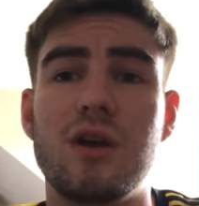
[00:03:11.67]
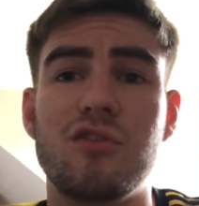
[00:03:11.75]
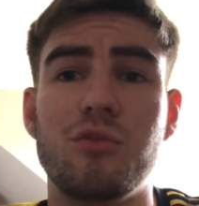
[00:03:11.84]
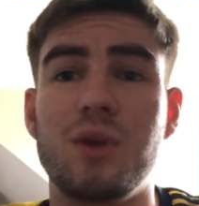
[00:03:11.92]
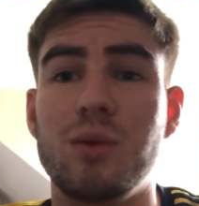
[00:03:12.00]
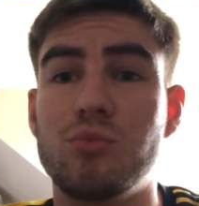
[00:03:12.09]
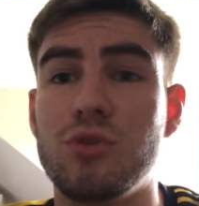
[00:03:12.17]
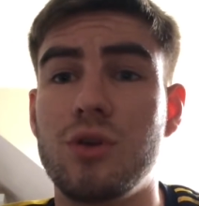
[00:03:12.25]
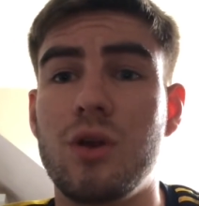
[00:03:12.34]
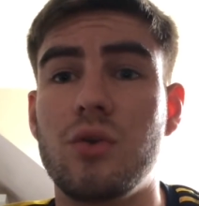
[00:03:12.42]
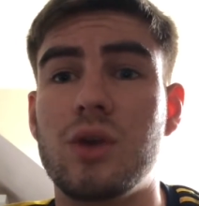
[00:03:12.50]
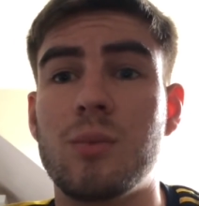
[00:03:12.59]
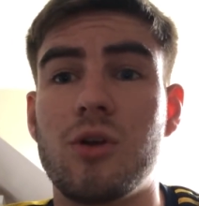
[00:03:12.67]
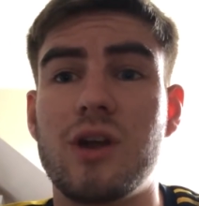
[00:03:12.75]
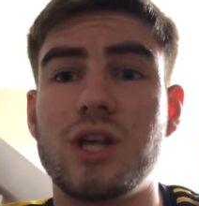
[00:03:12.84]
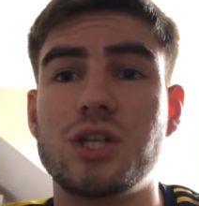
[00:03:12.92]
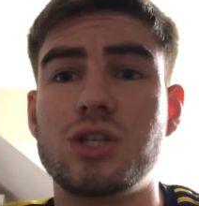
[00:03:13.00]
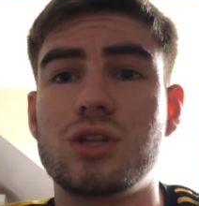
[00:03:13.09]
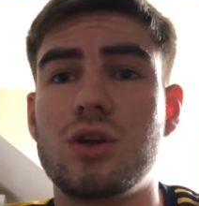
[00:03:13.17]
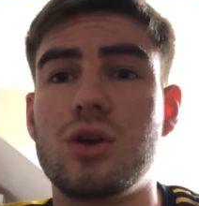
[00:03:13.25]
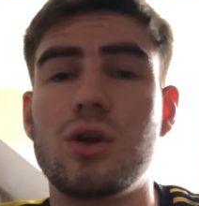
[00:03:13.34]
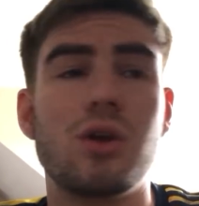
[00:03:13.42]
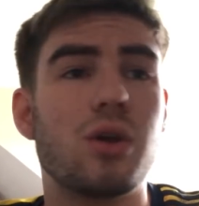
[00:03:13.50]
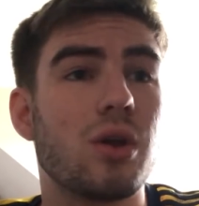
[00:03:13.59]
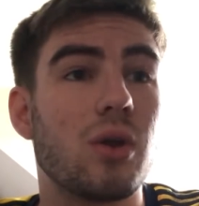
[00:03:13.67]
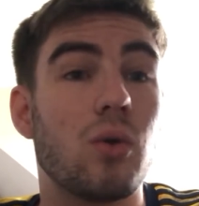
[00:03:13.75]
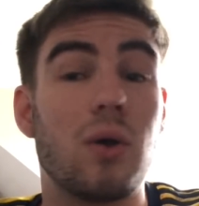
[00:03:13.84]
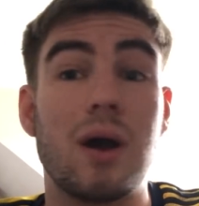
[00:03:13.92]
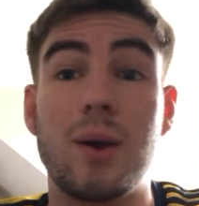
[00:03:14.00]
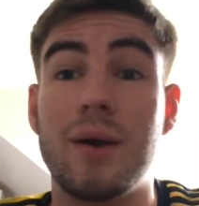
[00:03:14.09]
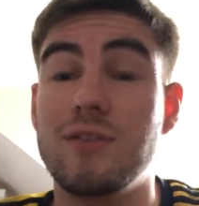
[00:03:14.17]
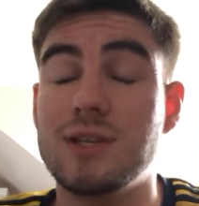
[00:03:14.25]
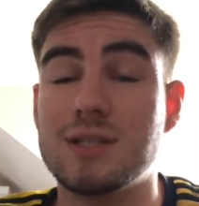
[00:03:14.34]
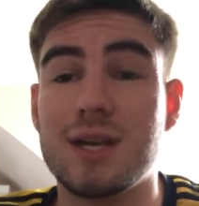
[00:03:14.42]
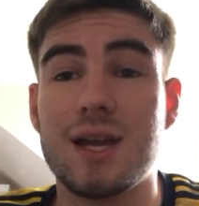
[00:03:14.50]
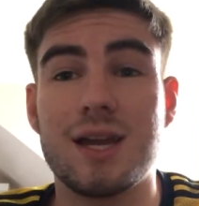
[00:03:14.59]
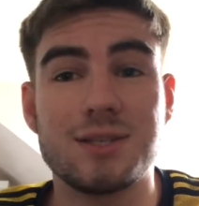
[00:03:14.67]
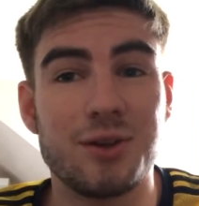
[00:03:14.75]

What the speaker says: For me, Bruno Guimaraes, or however you say it,